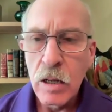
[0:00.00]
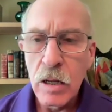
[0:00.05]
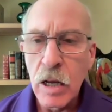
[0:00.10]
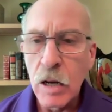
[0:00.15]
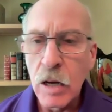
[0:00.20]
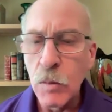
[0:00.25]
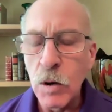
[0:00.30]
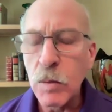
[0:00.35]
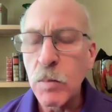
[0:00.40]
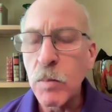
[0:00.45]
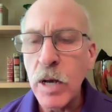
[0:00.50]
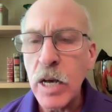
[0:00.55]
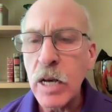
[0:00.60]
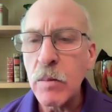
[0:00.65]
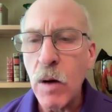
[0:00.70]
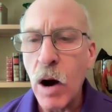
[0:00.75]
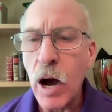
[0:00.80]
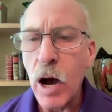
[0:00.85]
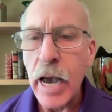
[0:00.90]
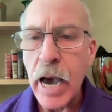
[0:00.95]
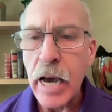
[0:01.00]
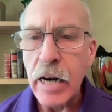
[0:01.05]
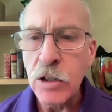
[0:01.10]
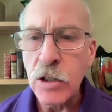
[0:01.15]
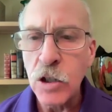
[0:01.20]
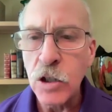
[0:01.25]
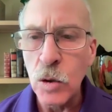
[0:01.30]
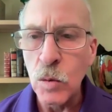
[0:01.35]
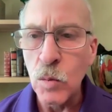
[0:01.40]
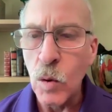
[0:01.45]
And with me, my
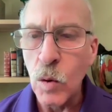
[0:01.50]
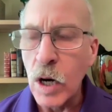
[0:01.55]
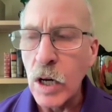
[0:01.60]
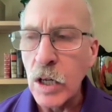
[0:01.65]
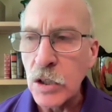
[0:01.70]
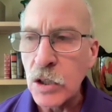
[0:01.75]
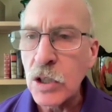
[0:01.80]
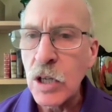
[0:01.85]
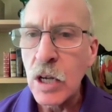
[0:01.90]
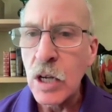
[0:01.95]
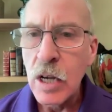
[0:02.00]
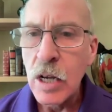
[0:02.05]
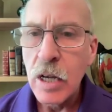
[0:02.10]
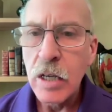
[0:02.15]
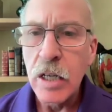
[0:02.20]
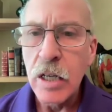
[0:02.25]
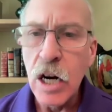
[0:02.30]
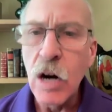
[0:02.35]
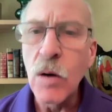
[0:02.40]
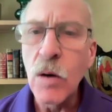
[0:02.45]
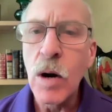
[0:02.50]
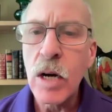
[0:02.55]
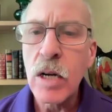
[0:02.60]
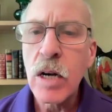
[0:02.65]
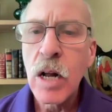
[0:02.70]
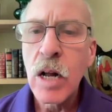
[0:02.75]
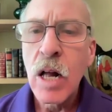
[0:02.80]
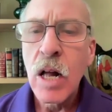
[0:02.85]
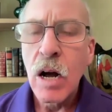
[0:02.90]
attitude was, you know what?